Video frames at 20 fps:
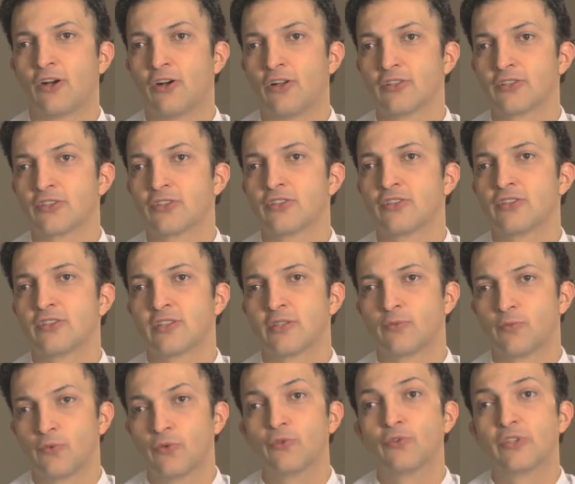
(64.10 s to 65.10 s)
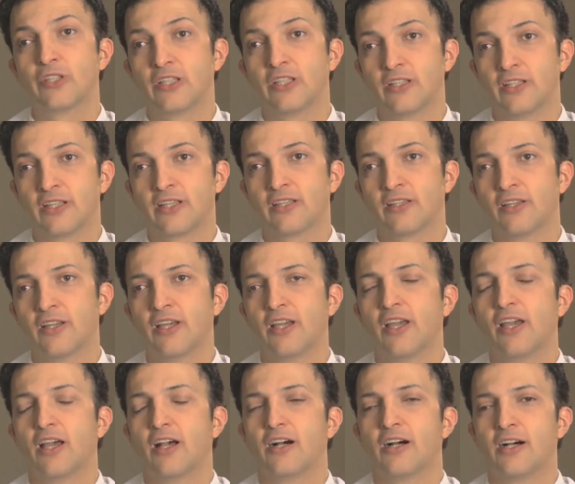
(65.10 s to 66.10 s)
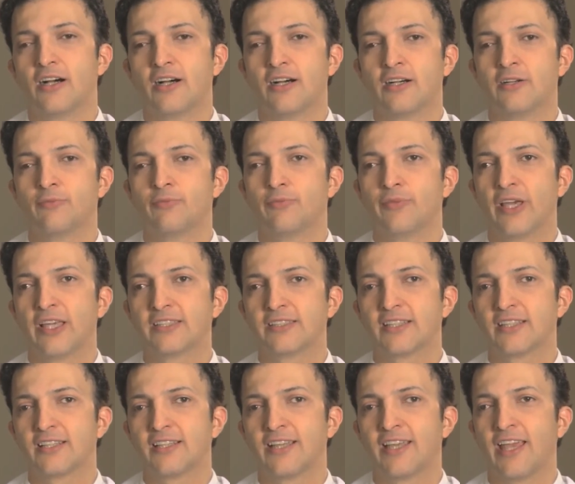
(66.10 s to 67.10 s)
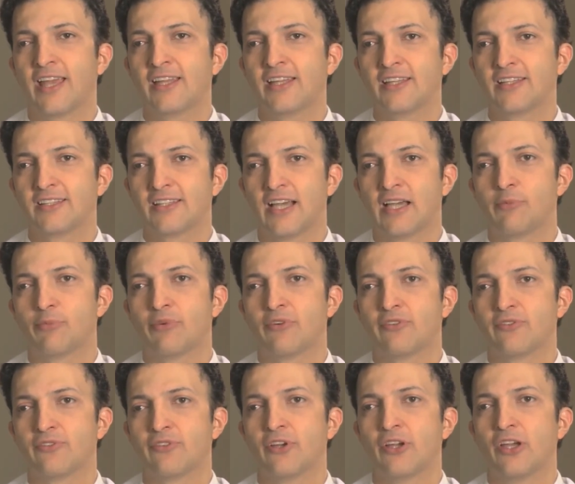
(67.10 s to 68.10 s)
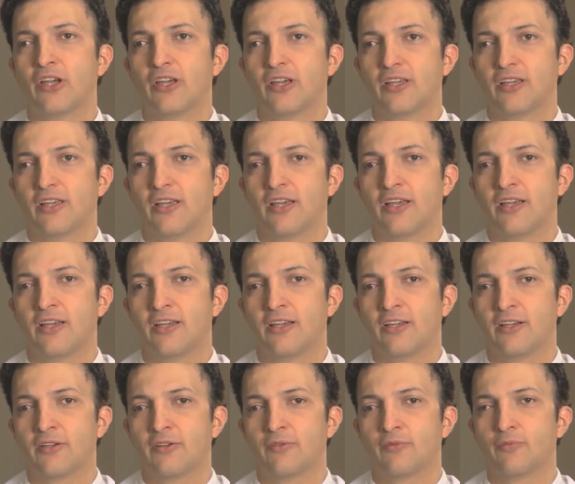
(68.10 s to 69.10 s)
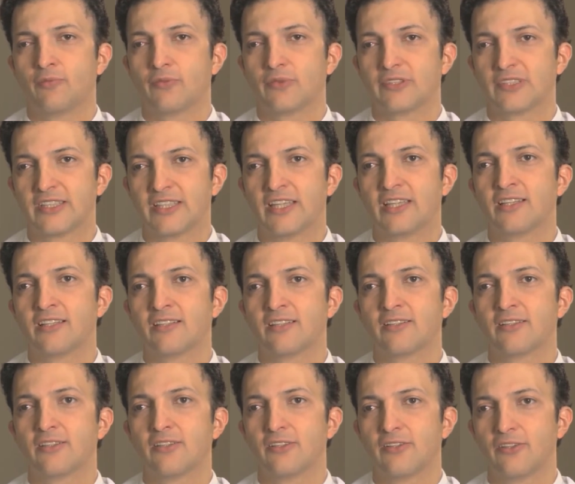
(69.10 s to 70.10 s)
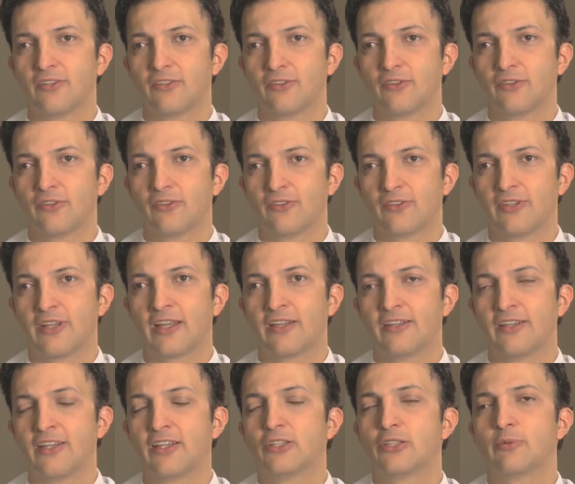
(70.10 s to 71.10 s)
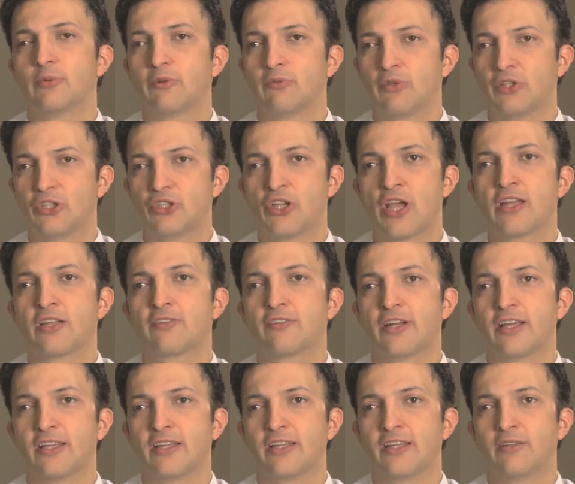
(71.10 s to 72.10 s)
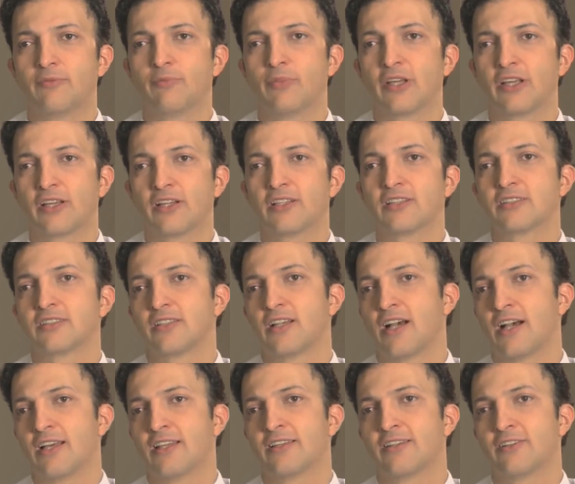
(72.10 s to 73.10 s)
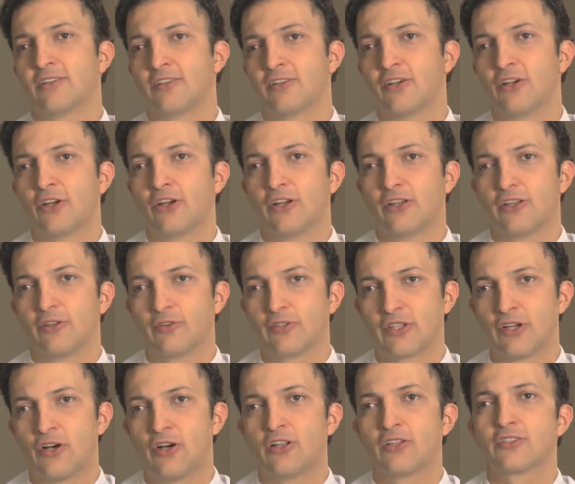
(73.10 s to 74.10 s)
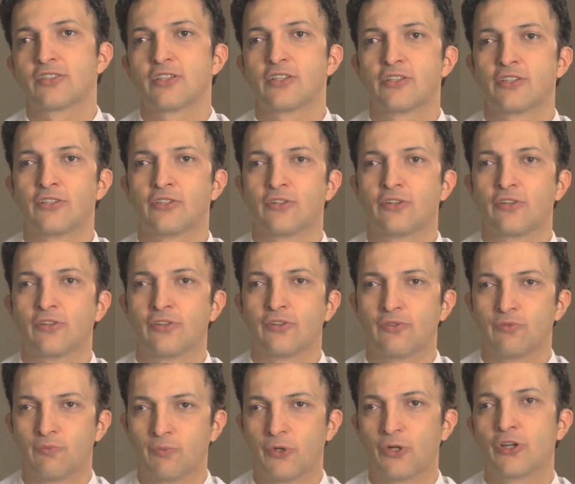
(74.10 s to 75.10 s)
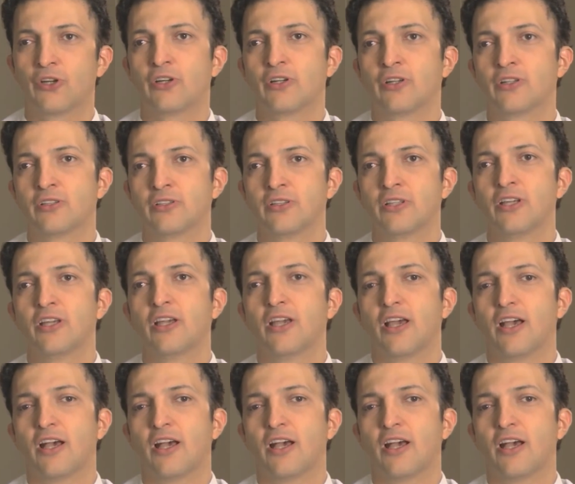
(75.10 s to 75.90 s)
and ulcers and wound healing. Basically, any type of skin that needs to be regenerated because either there was an ulcer or burn.